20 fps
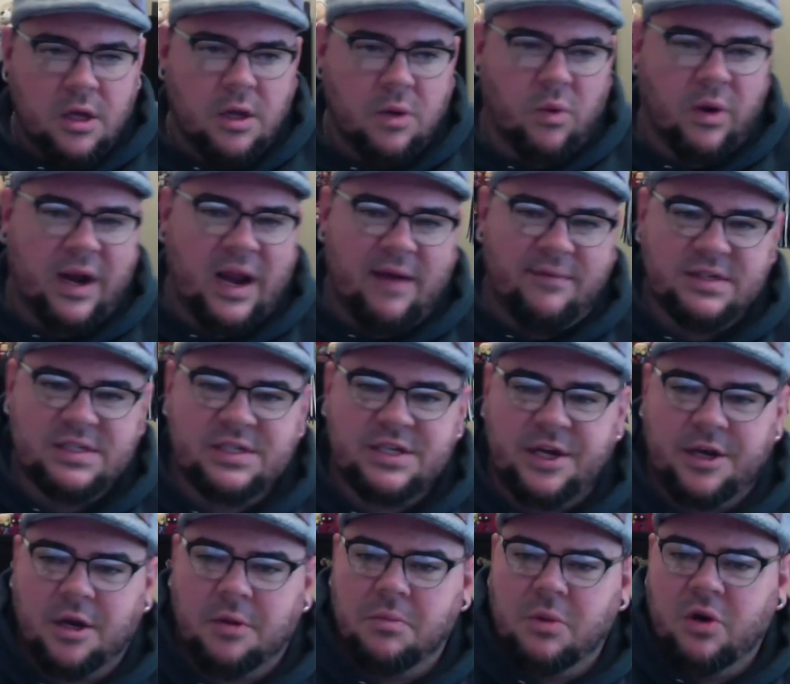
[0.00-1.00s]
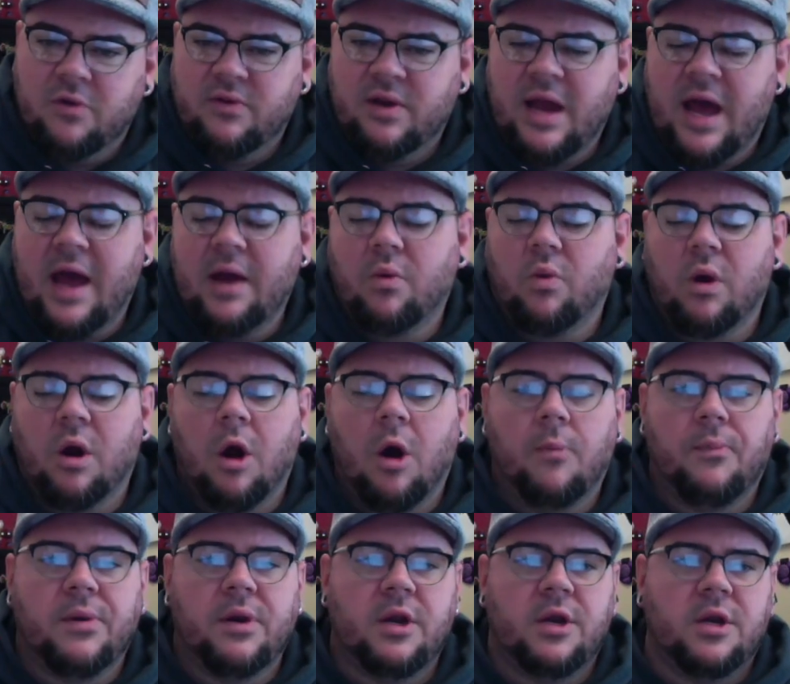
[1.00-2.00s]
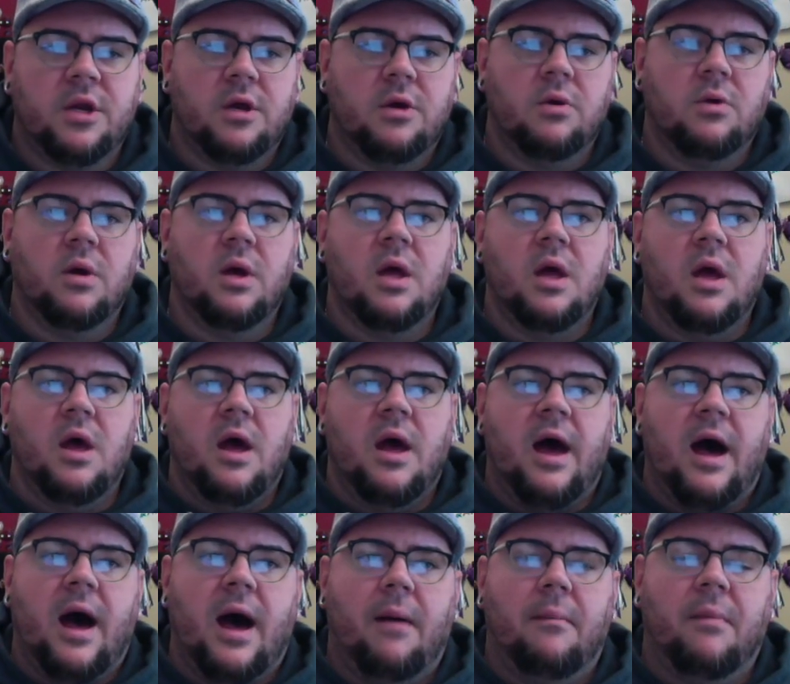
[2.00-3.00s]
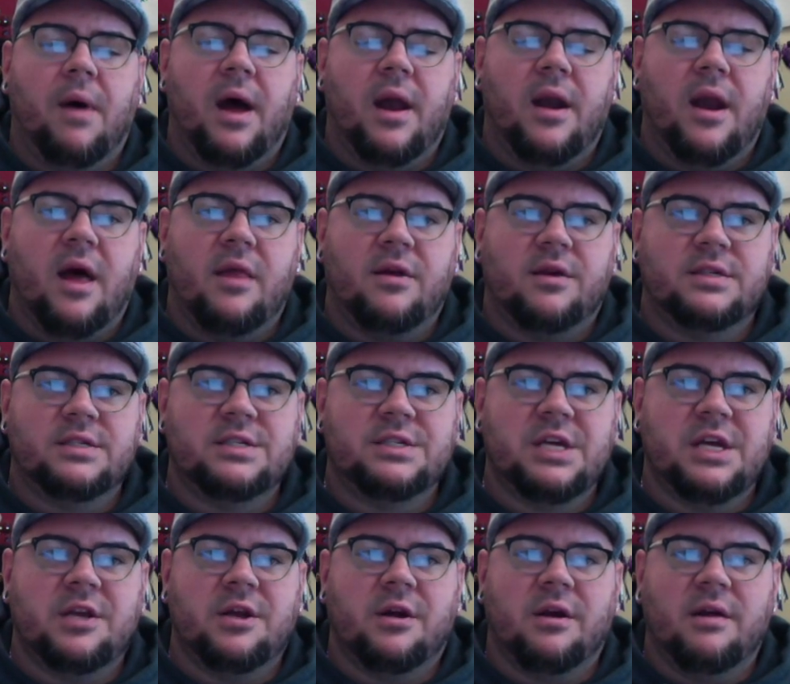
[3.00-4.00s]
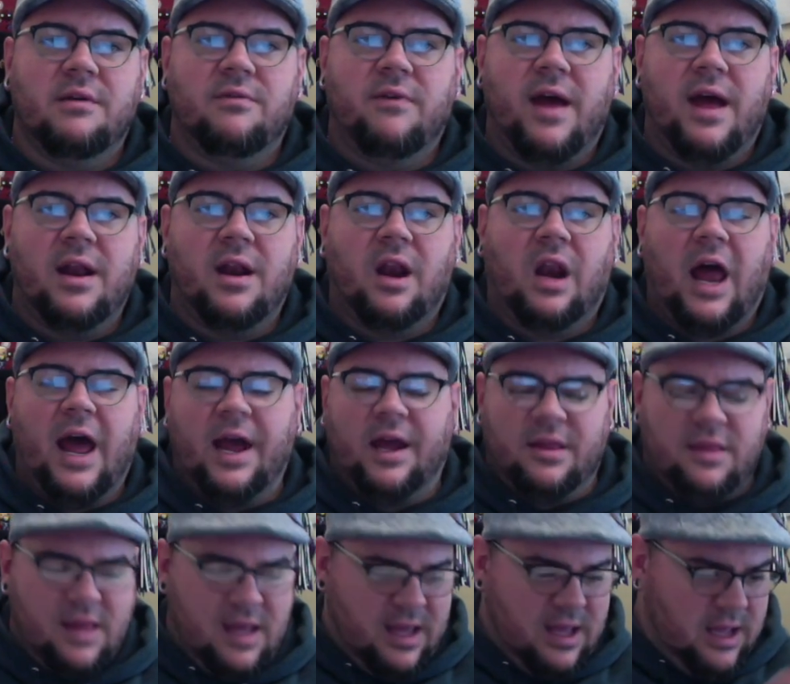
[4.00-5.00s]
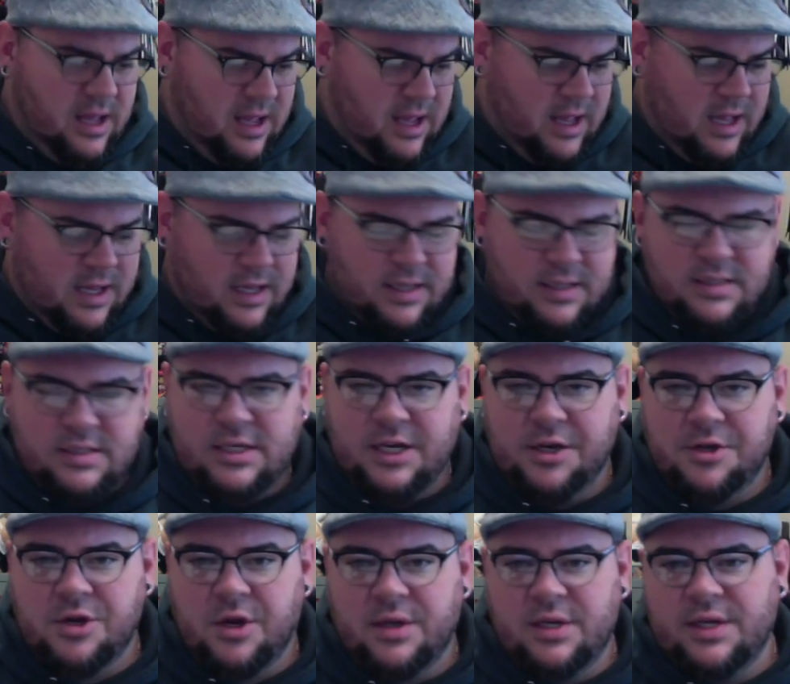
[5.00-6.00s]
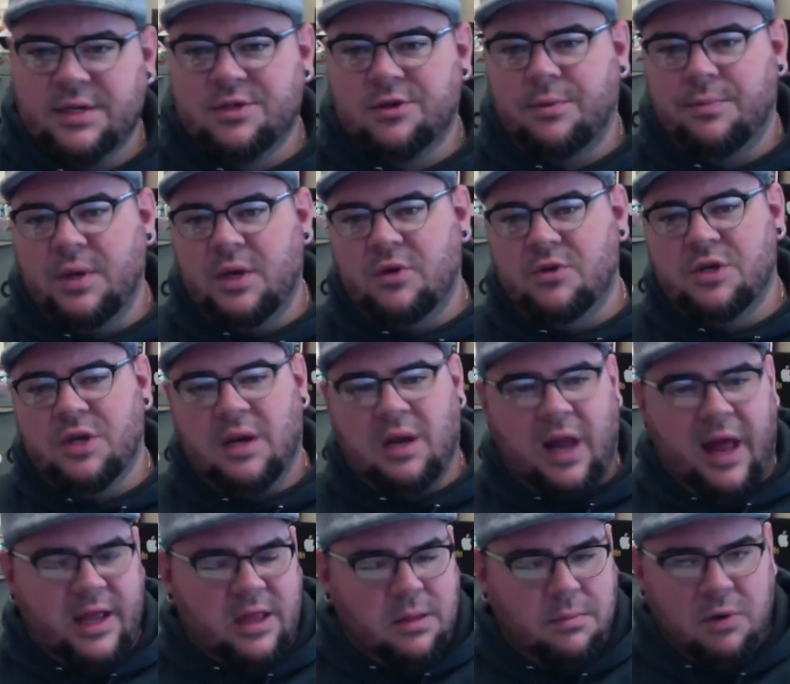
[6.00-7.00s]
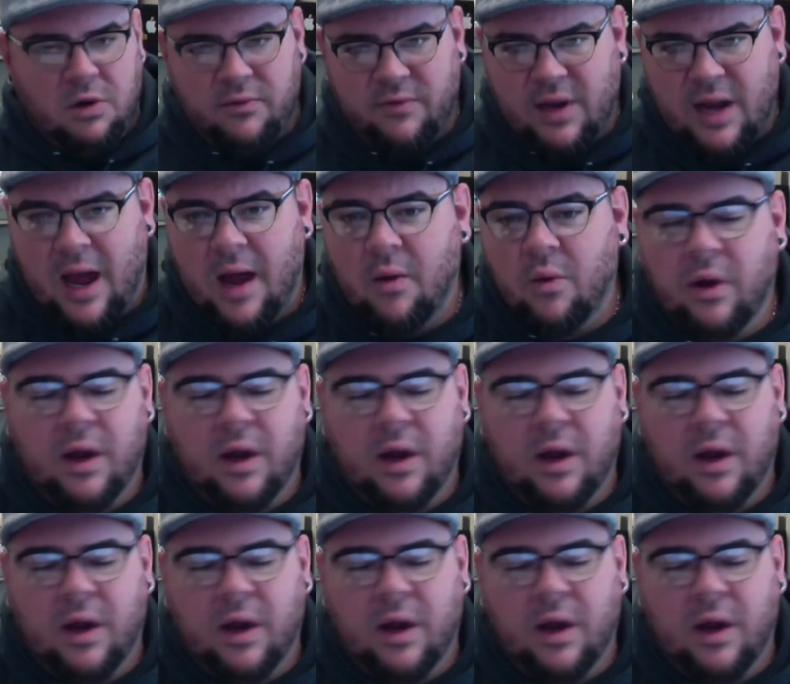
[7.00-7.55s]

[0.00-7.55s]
We're going to have a senior movie night. We're hoping to do another senior event like the t-shirt distribution, like the movie night.